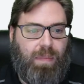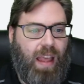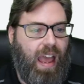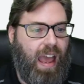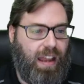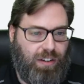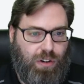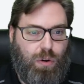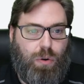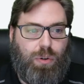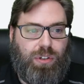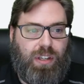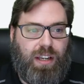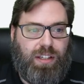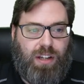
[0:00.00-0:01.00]
and
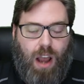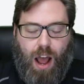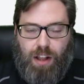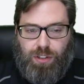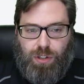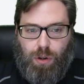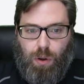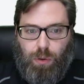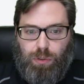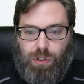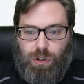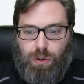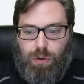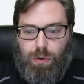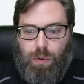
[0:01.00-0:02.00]
use this console
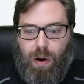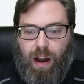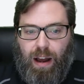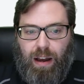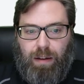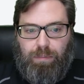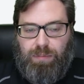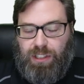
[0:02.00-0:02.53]
to